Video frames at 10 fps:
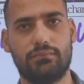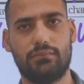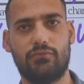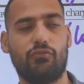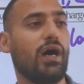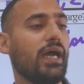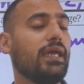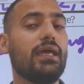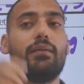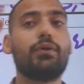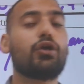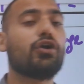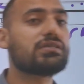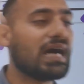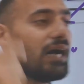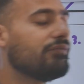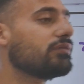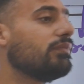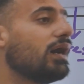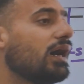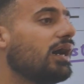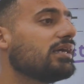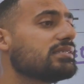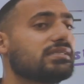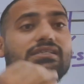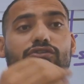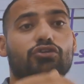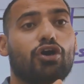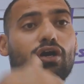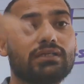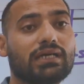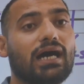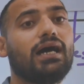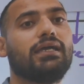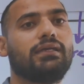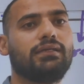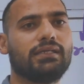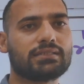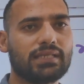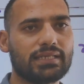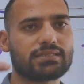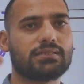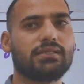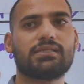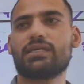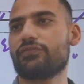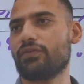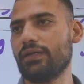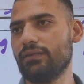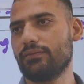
Why? Because our mass is not high, it's less. Is that fine?